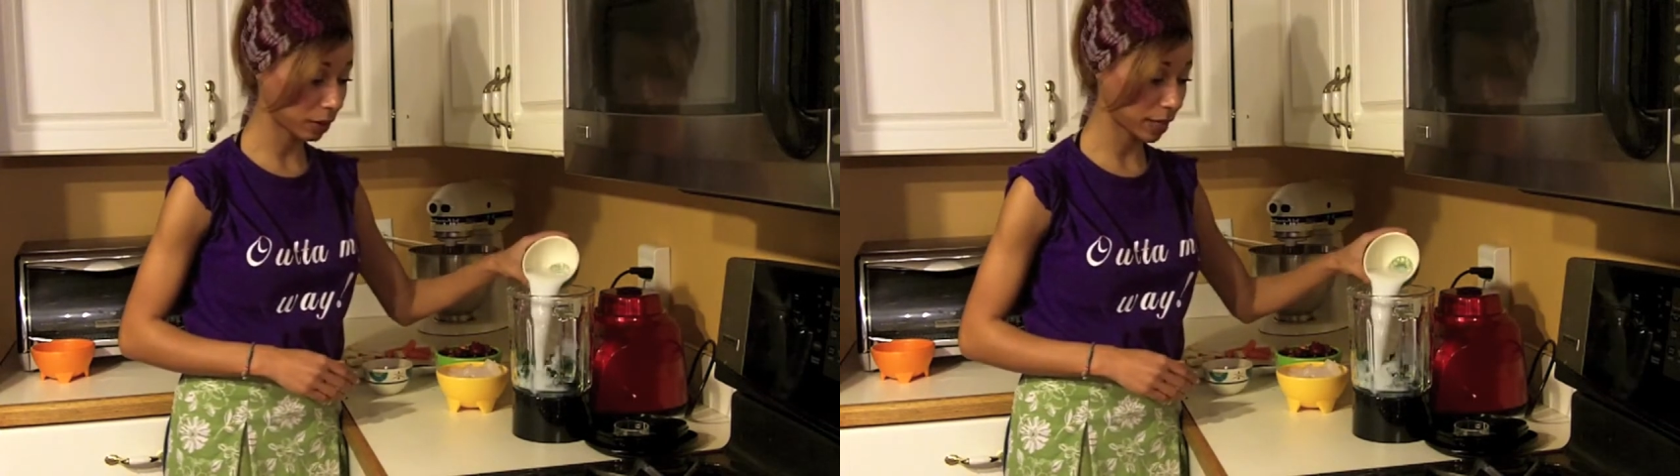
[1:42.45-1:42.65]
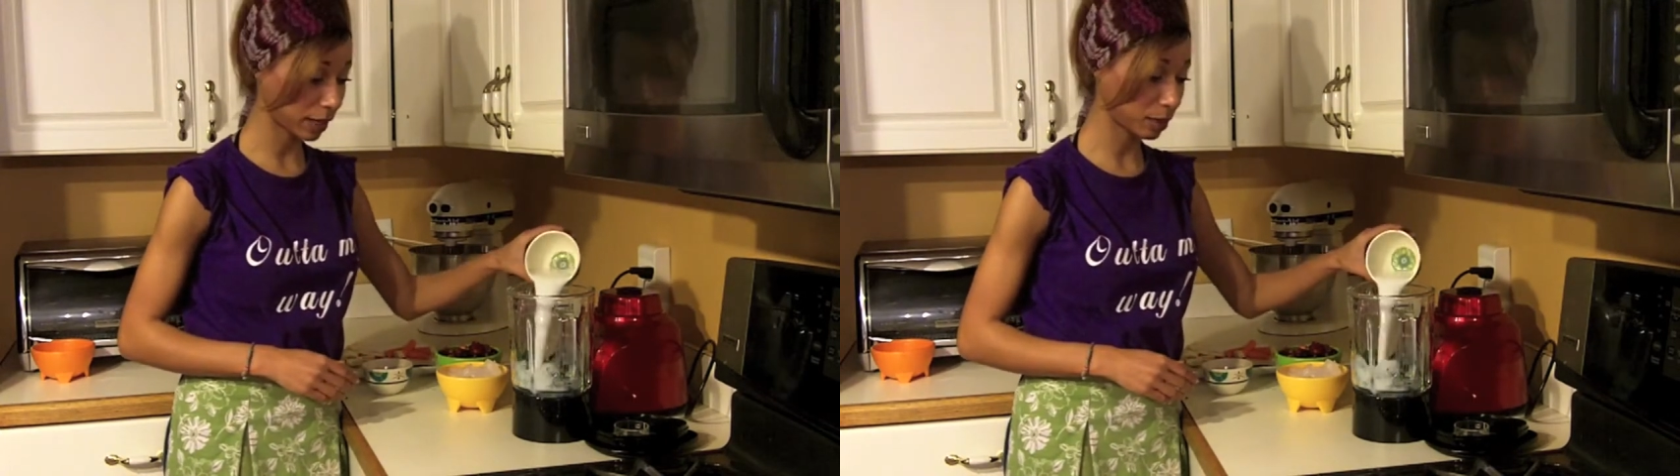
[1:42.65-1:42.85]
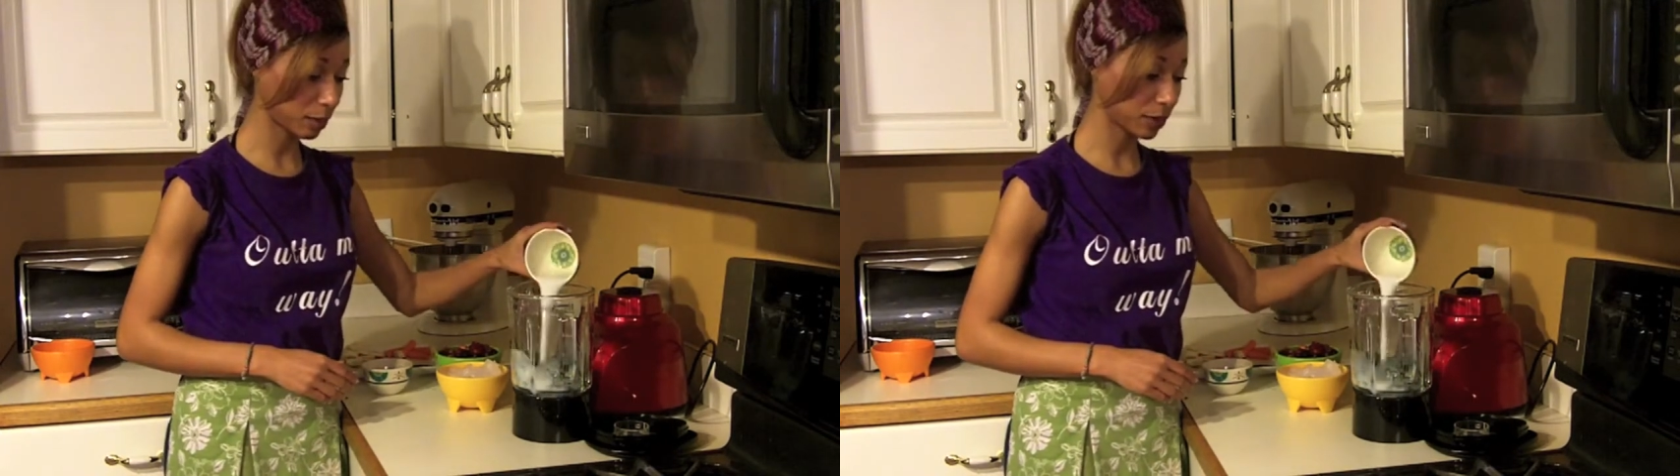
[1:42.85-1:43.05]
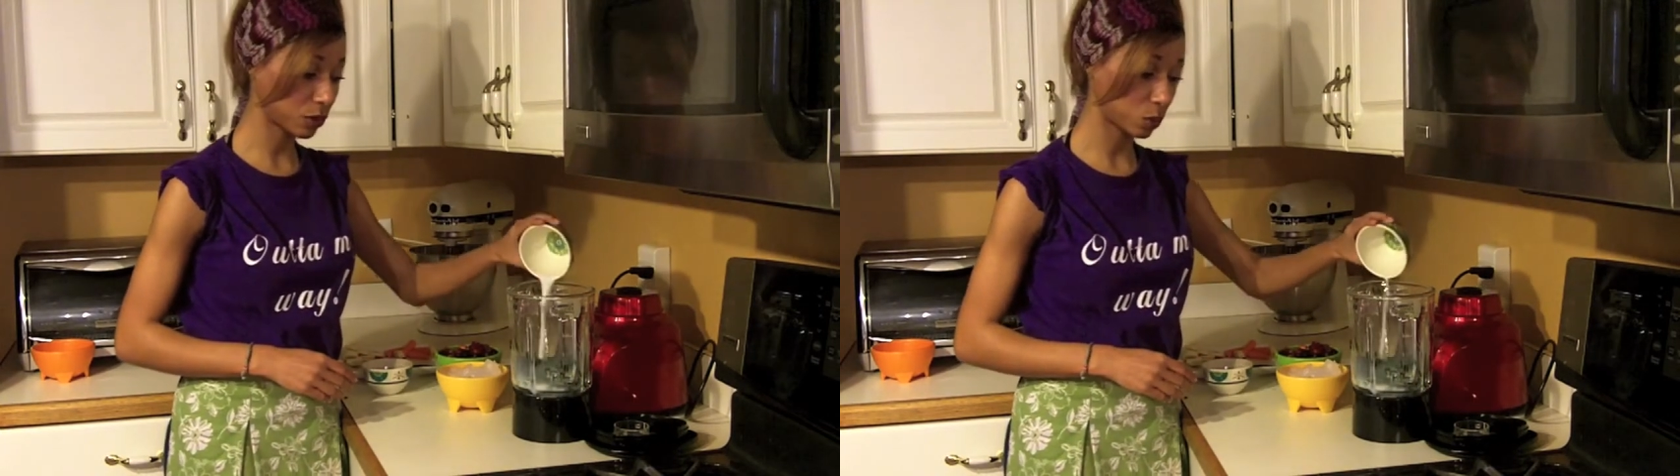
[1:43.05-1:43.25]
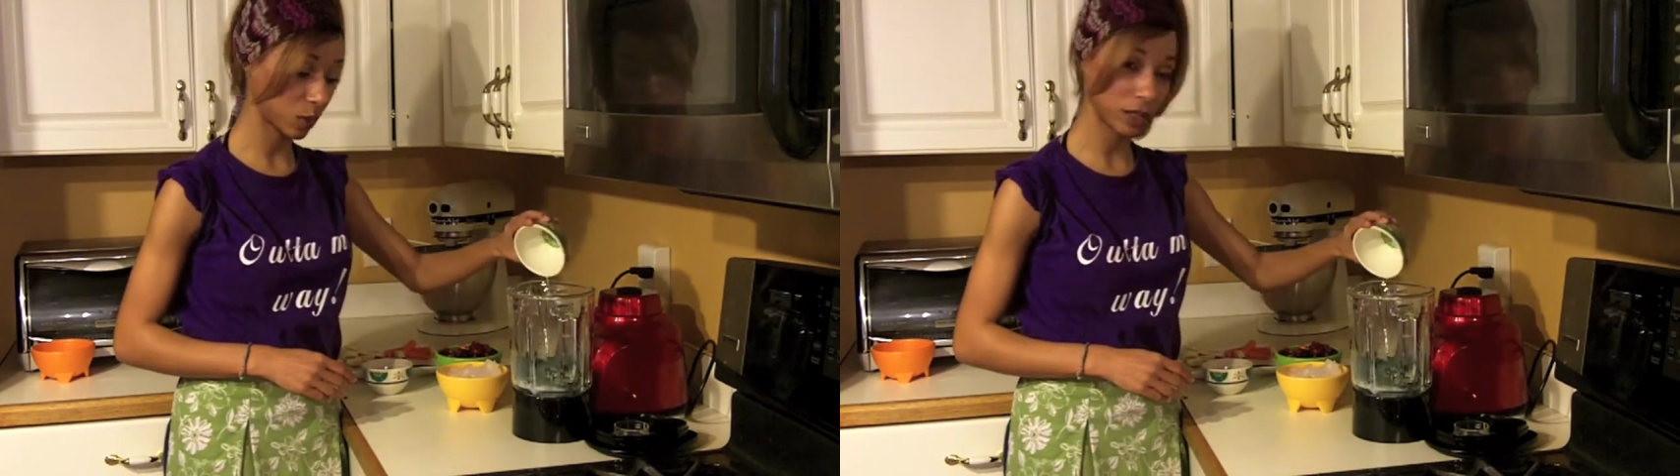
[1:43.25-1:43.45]
and that can be
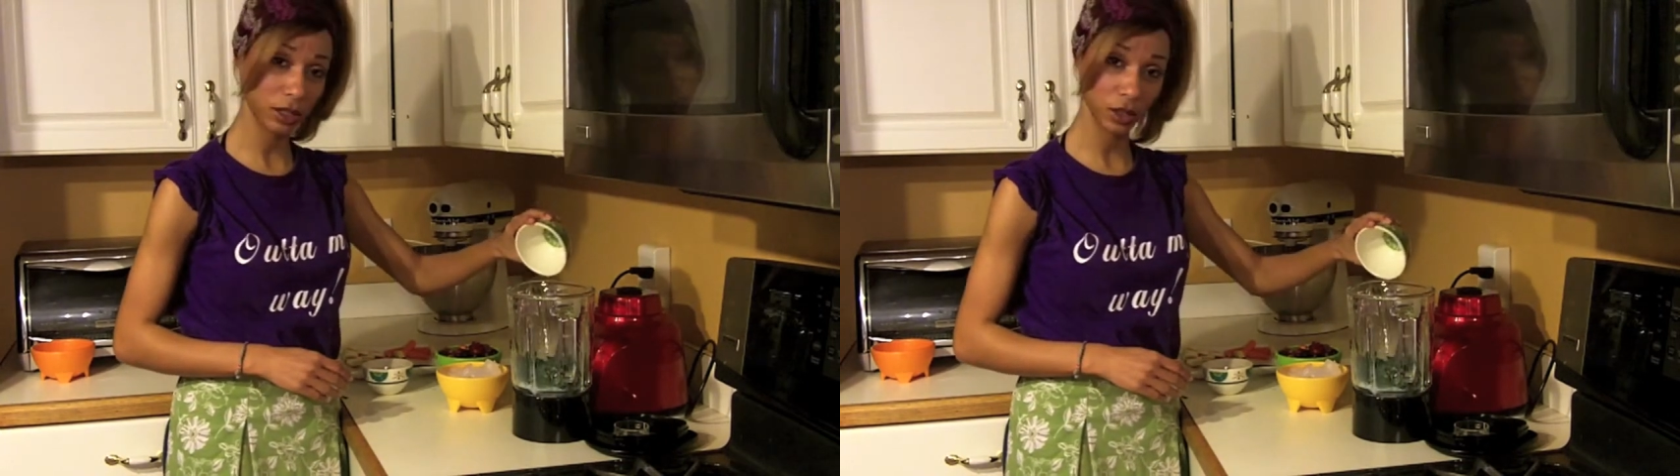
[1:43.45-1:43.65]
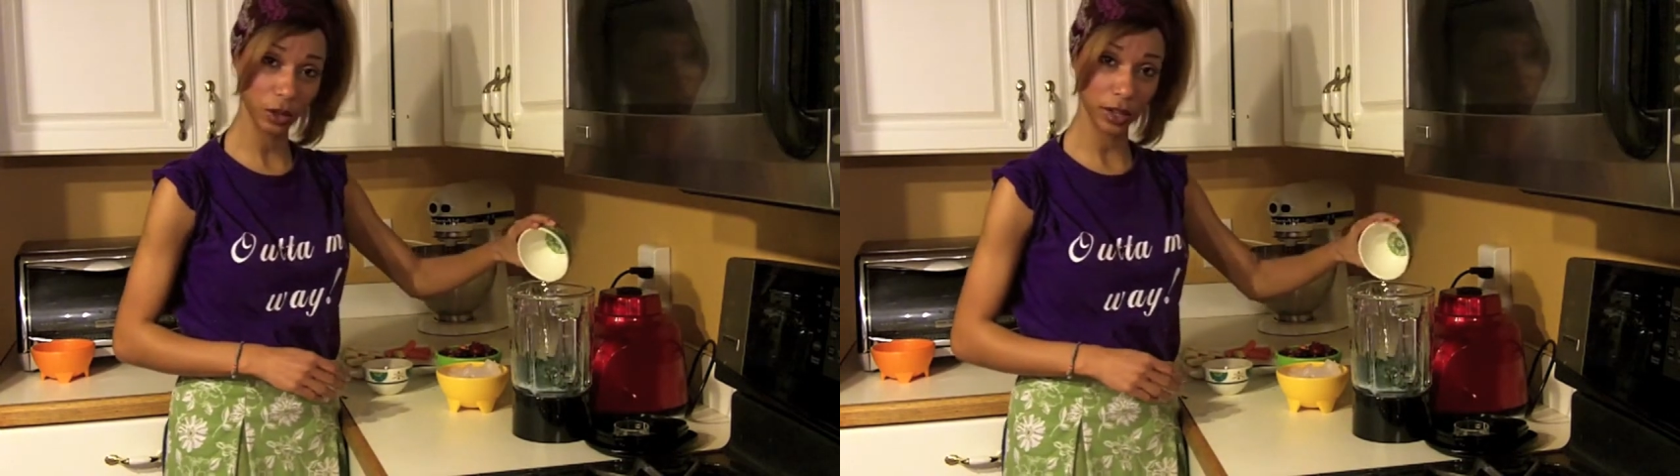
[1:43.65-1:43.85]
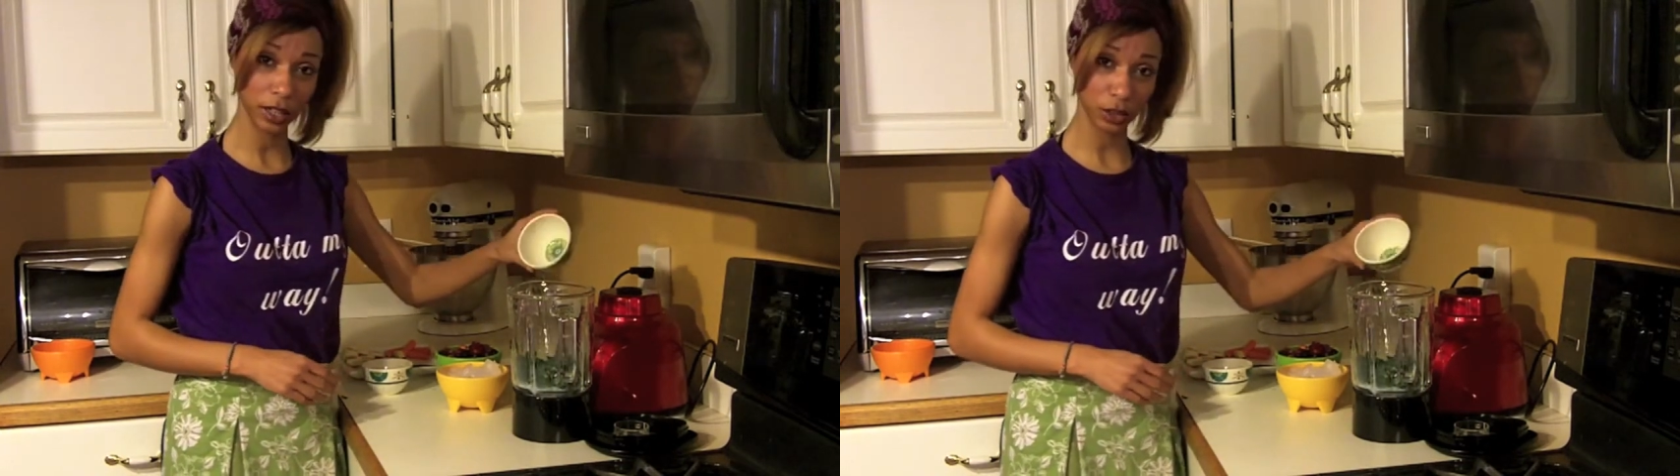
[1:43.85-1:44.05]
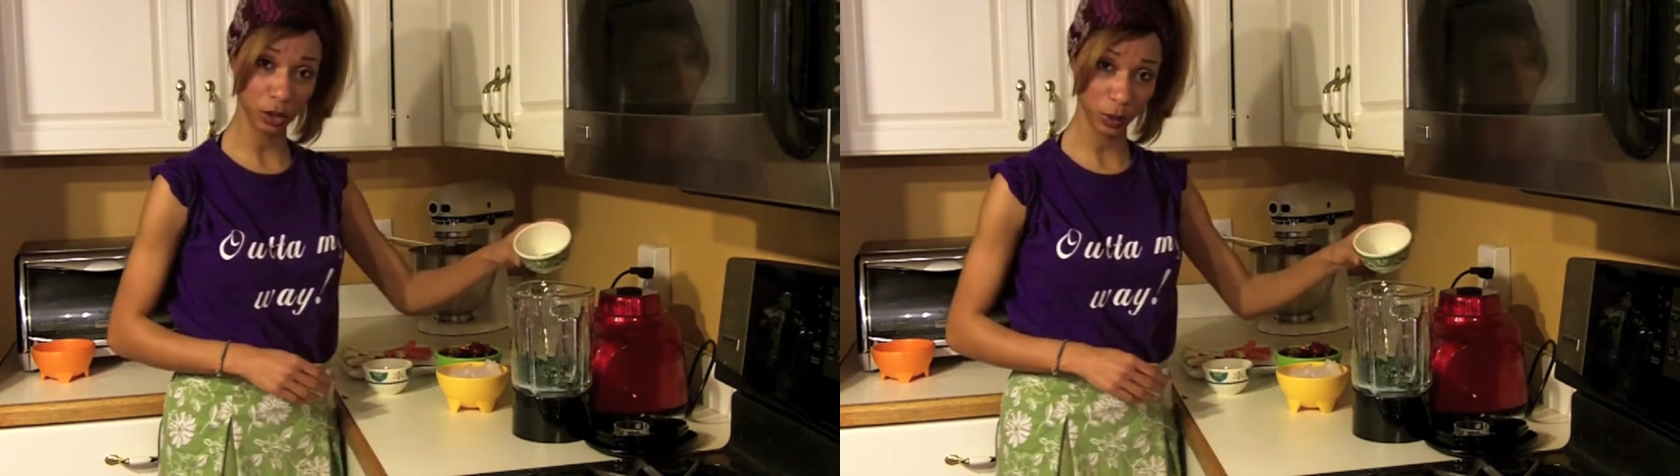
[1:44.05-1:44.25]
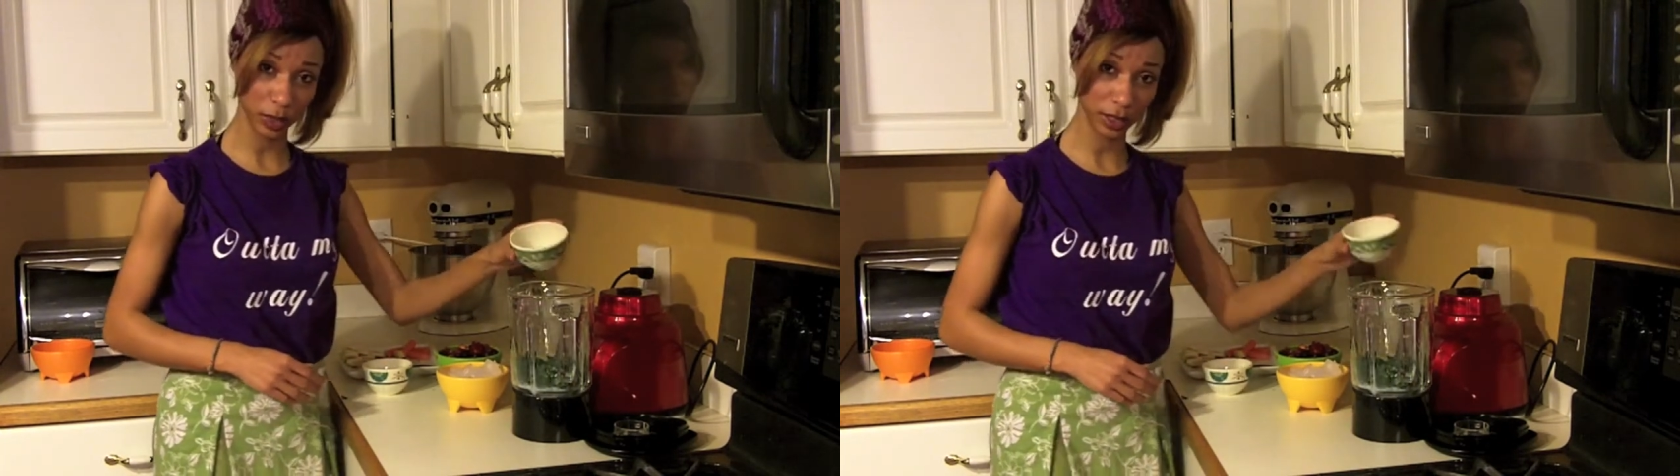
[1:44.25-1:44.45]
sweetened or
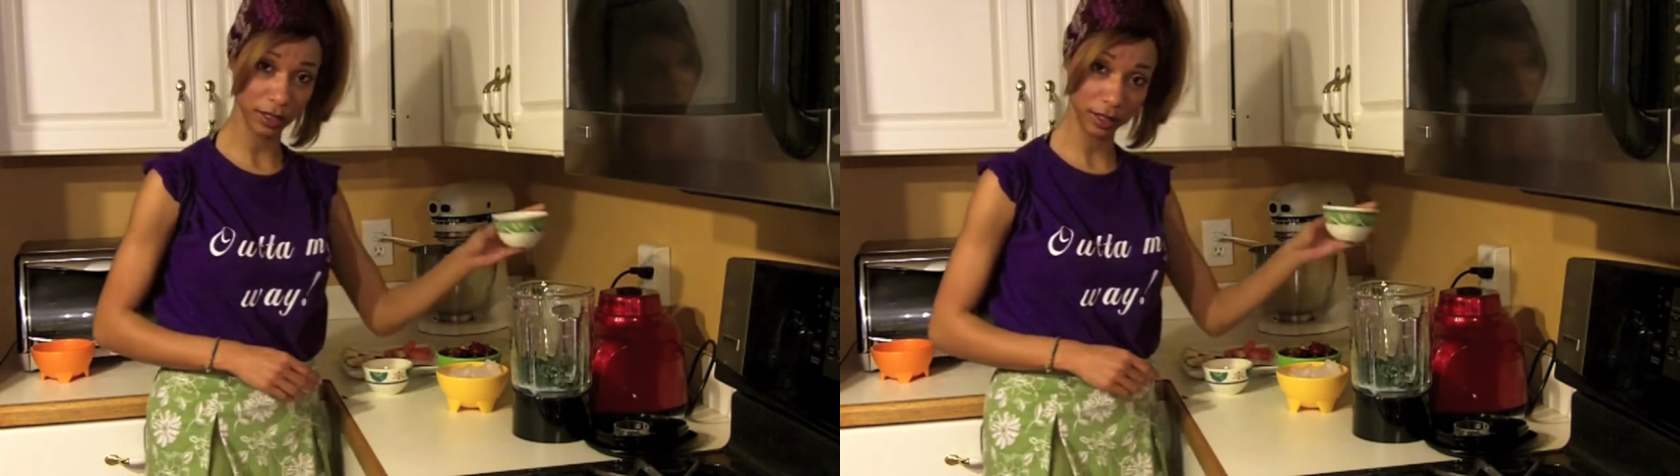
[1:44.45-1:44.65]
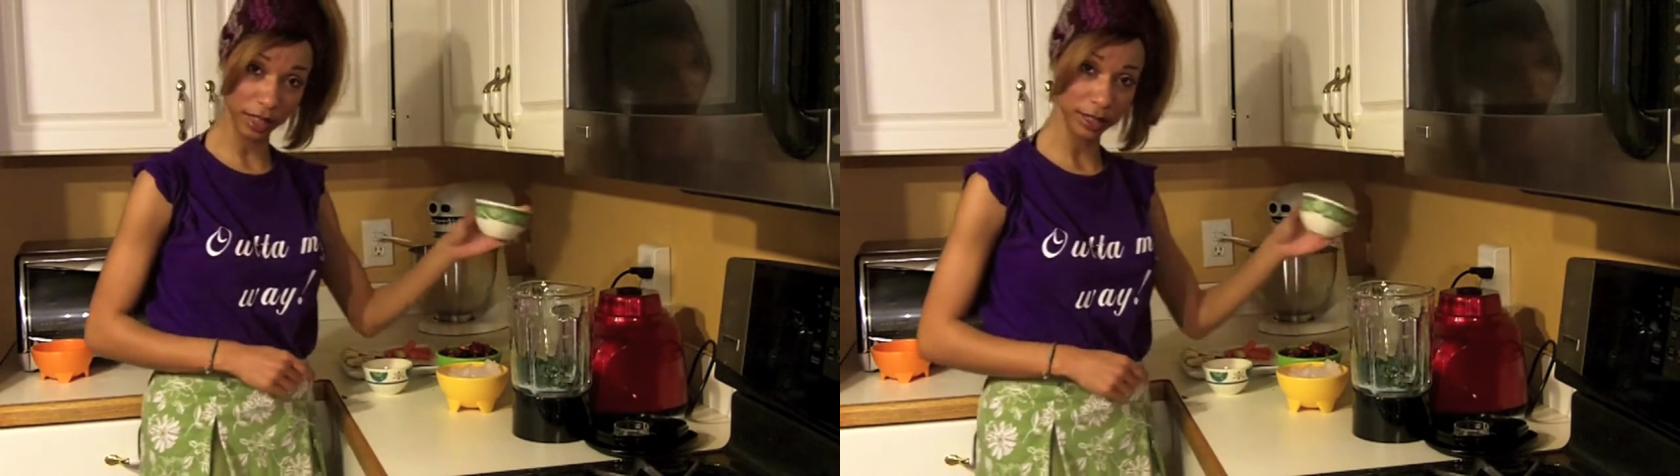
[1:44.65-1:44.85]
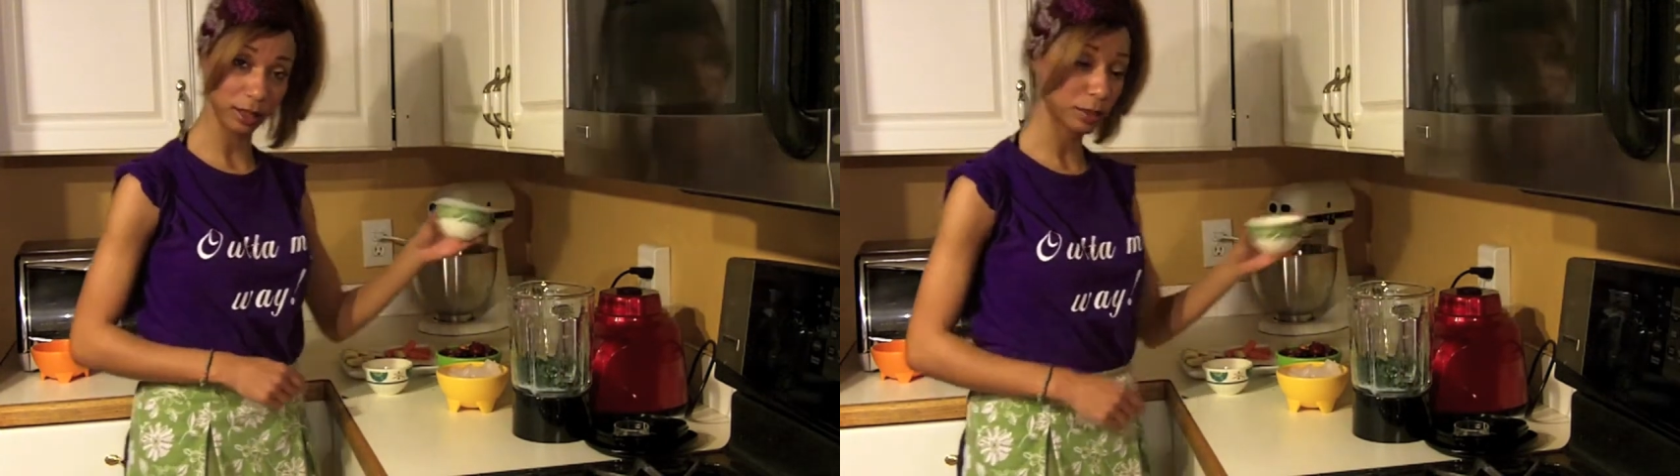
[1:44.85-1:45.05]
unsweetened. That's